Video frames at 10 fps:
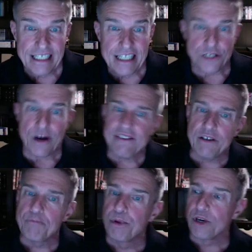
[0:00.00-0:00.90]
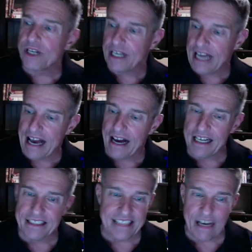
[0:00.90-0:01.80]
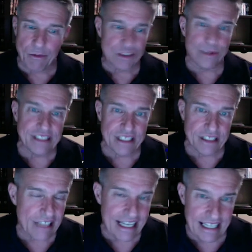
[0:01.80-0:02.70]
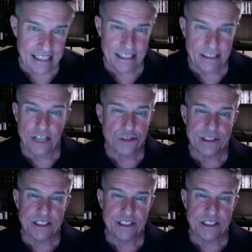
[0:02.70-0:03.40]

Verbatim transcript: So I have a book uh, that was written in the late 1800s.